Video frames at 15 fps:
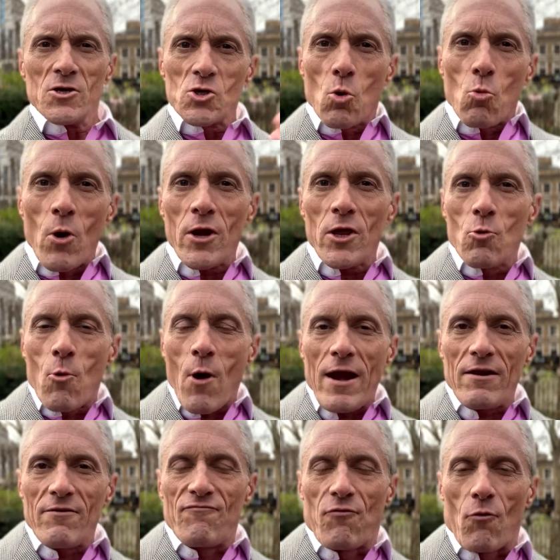So what are you
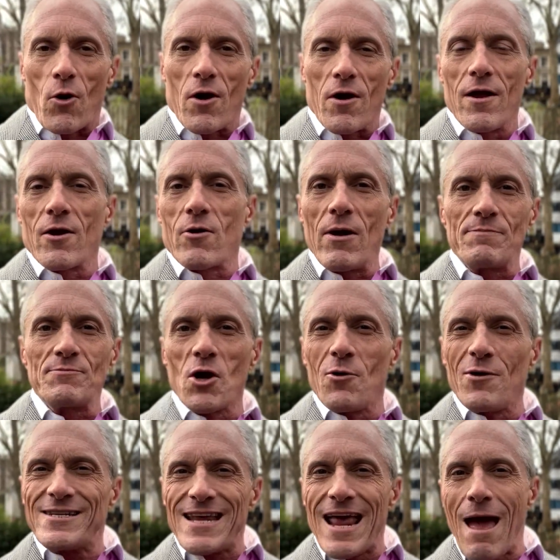waiting for? Crypto
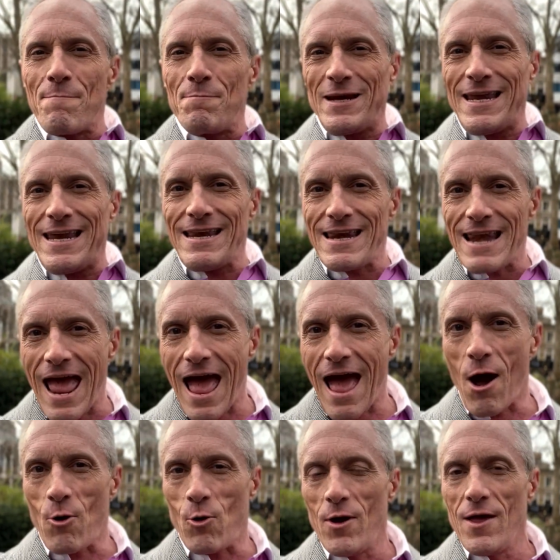is happening
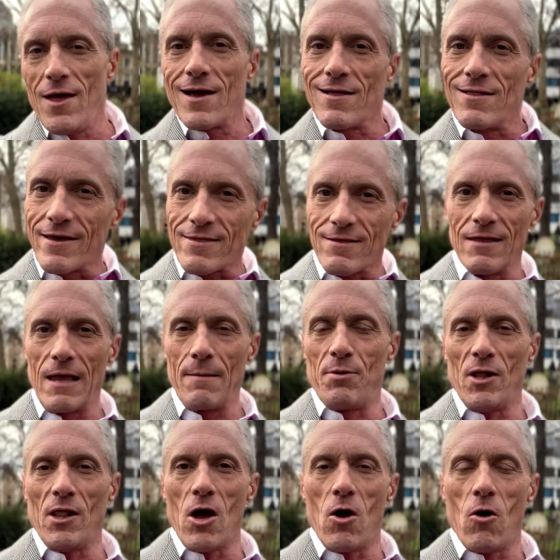now. Click the link
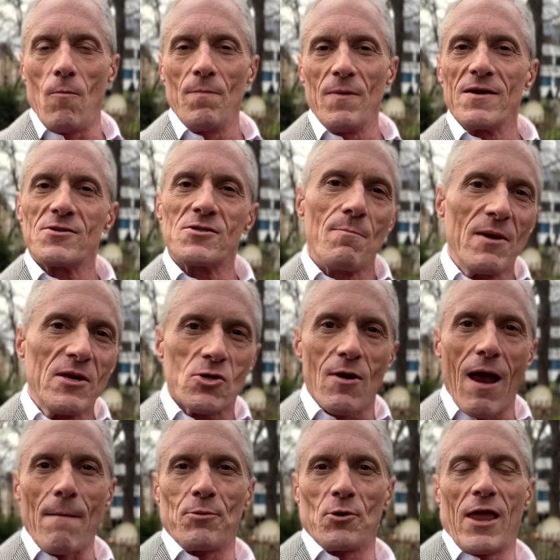below, submit your
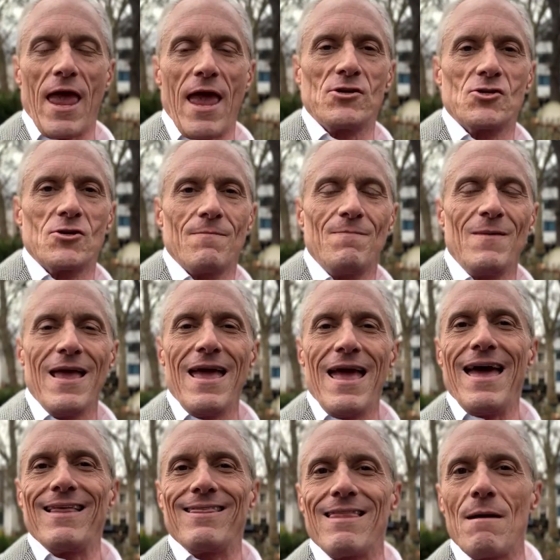application,
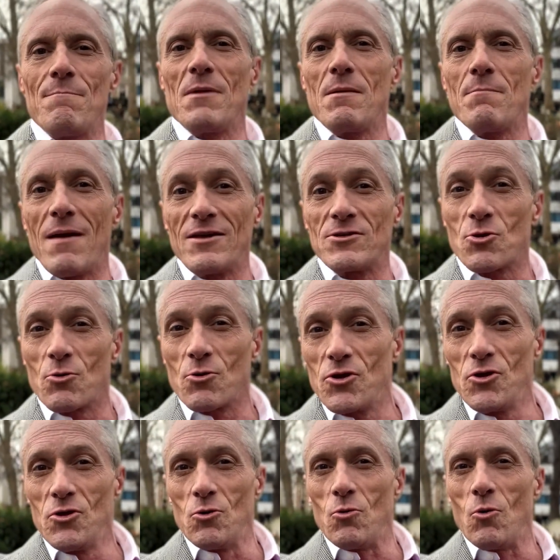and let me mentor
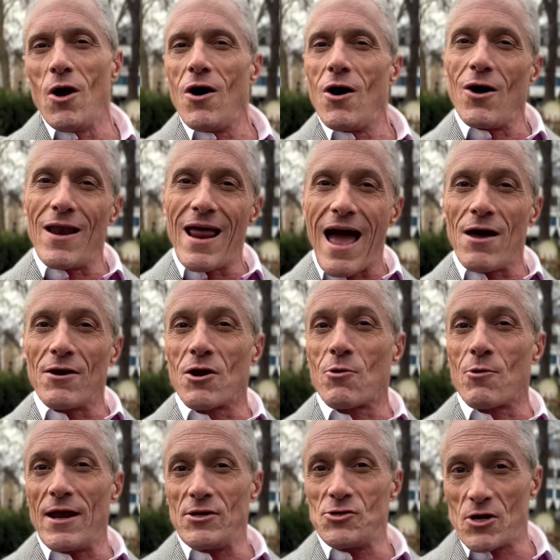you on how to
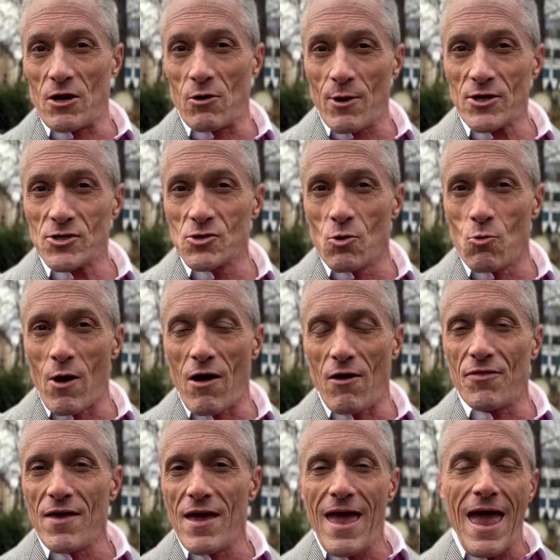create generational
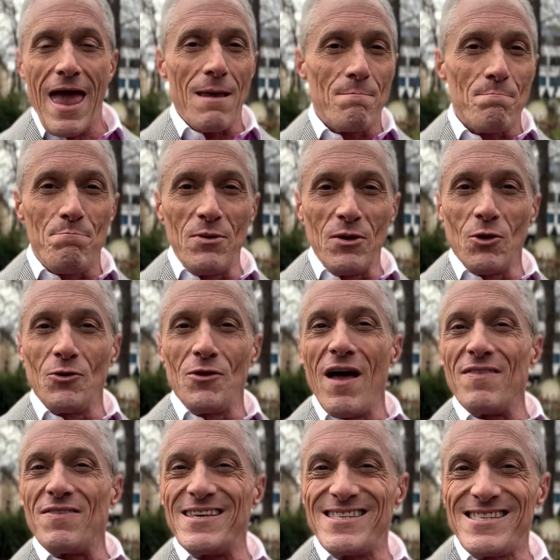wealth and build
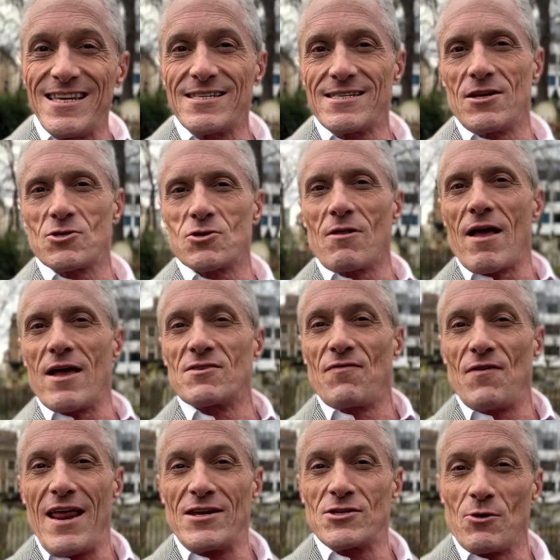the decentralized
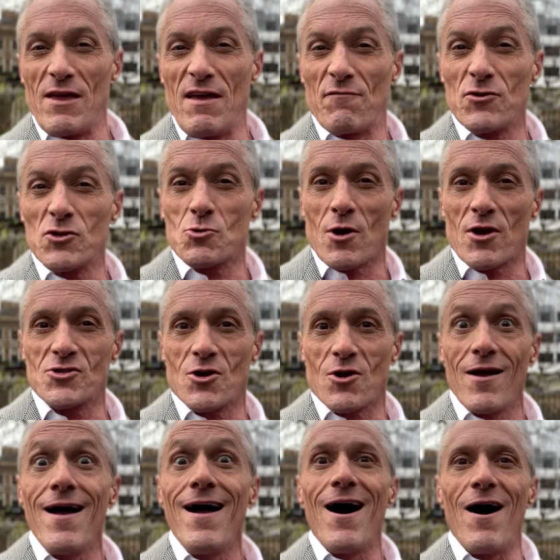financial infrastructure
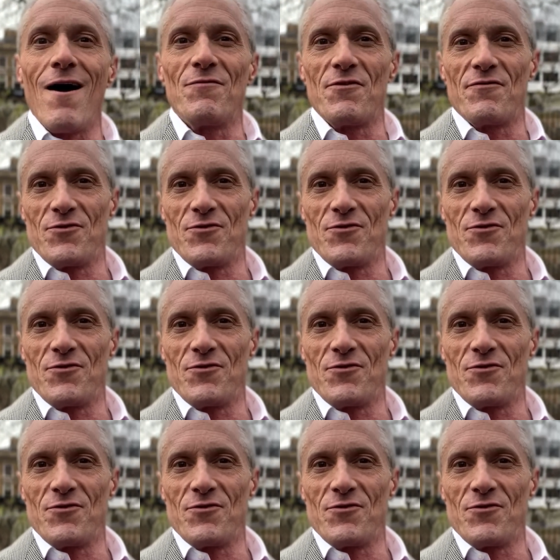of the